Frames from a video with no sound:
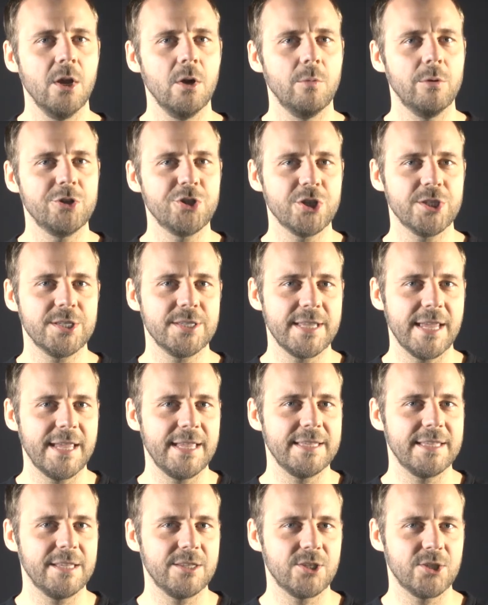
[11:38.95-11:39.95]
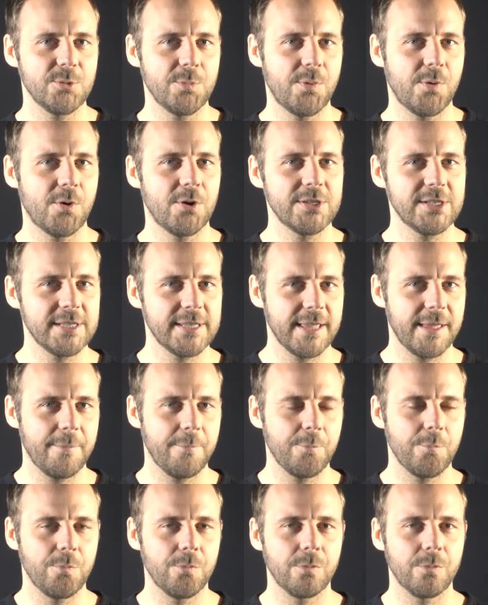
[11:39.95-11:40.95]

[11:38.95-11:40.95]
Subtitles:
which sustains and supports them.